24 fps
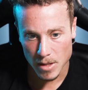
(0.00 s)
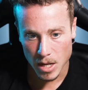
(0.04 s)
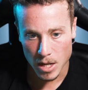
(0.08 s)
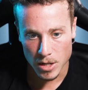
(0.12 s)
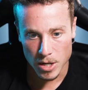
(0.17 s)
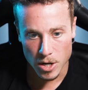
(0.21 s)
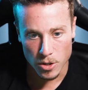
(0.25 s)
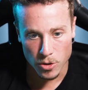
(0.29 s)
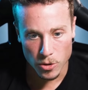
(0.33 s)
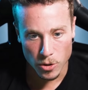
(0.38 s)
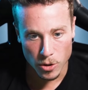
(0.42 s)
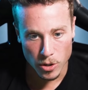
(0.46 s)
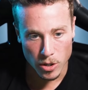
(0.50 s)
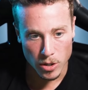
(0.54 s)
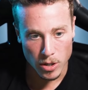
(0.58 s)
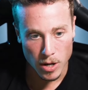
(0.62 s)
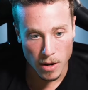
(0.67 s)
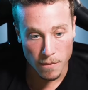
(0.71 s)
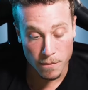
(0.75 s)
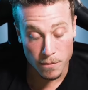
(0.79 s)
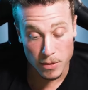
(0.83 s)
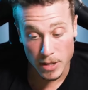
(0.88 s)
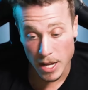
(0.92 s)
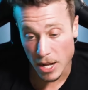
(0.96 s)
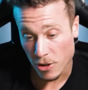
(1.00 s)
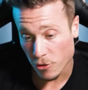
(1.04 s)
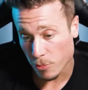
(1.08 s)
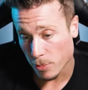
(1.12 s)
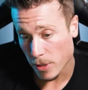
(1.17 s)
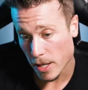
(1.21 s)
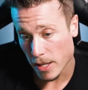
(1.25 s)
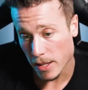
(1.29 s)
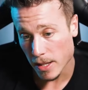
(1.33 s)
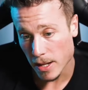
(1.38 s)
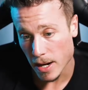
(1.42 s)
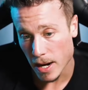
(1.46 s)
A flash
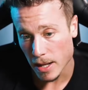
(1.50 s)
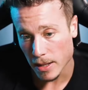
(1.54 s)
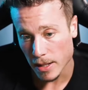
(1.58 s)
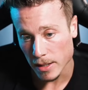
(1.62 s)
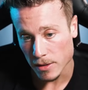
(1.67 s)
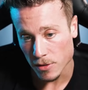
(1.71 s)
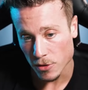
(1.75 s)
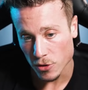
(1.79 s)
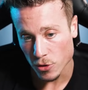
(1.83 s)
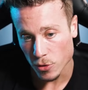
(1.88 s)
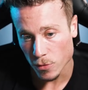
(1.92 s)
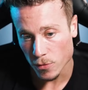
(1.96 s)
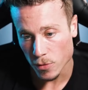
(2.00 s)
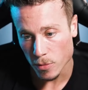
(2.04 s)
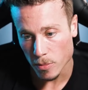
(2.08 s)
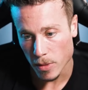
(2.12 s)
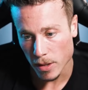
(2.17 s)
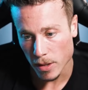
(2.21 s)
play that I like to do for